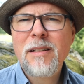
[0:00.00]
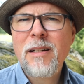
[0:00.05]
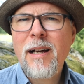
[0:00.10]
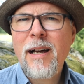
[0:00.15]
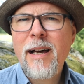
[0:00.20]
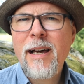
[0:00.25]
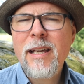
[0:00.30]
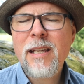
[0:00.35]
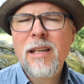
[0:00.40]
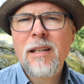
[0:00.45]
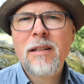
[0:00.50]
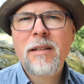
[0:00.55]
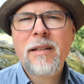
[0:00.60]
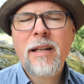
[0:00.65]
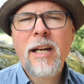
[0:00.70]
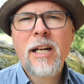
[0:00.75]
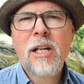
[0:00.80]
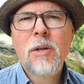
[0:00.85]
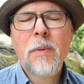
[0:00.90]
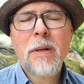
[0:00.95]
it a hike in an
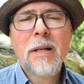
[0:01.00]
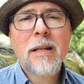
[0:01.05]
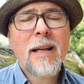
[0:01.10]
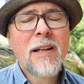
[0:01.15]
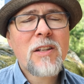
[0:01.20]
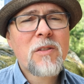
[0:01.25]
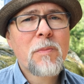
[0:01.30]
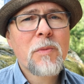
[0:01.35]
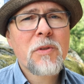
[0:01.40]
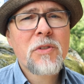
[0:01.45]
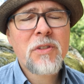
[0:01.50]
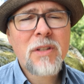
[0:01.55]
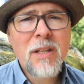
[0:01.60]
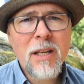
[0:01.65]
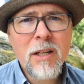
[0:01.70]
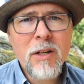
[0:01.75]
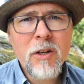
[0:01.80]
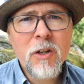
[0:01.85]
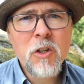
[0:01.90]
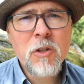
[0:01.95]
area with less
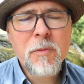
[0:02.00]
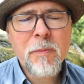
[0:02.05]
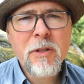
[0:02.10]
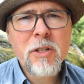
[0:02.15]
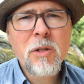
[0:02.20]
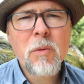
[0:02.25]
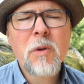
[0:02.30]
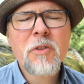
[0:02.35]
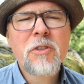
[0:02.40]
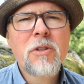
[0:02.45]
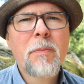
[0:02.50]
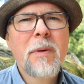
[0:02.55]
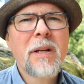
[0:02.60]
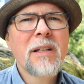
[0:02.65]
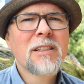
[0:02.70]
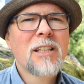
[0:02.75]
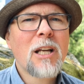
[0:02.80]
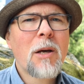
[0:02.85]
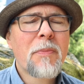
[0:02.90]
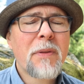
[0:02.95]
mosquitoes but you want to
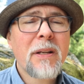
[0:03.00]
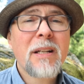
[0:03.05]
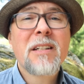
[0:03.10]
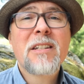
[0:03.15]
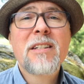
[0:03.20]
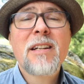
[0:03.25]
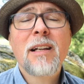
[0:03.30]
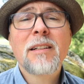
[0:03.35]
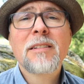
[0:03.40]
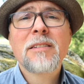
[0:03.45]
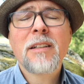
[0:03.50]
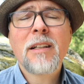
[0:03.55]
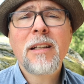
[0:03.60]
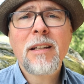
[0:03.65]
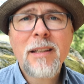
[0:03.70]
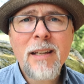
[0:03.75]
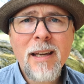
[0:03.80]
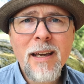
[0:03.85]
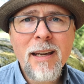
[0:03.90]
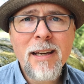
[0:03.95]
bring something just
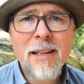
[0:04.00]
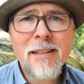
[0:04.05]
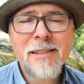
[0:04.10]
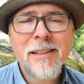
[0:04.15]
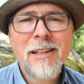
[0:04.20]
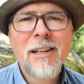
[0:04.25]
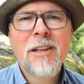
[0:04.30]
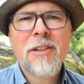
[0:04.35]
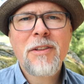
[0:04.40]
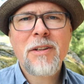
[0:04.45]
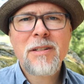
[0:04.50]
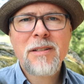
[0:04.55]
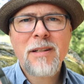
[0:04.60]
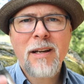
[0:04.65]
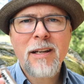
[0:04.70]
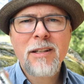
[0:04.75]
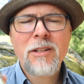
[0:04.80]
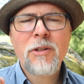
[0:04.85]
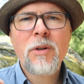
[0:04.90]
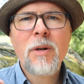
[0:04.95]
in case? The
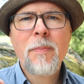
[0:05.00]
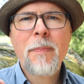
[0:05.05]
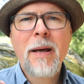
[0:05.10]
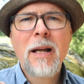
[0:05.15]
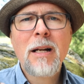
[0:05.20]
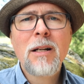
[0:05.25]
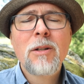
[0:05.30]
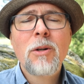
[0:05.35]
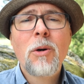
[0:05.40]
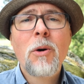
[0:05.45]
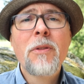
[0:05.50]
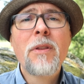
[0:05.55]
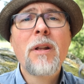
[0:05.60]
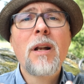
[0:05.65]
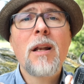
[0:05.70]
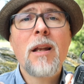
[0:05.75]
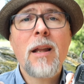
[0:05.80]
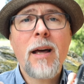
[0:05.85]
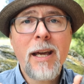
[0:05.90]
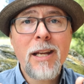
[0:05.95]
Tiny Repel or the
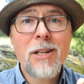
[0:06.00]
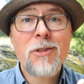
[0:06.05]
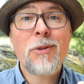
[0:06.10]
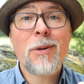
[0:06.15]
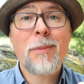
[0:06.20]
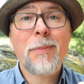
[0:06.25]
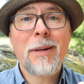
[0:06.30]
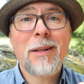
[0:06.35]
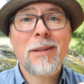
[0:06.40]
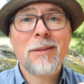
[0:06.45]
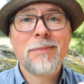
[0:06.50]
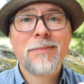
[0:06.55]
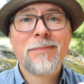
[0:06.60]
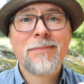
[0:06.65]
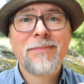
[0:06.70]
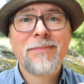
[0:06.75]
Light Repel?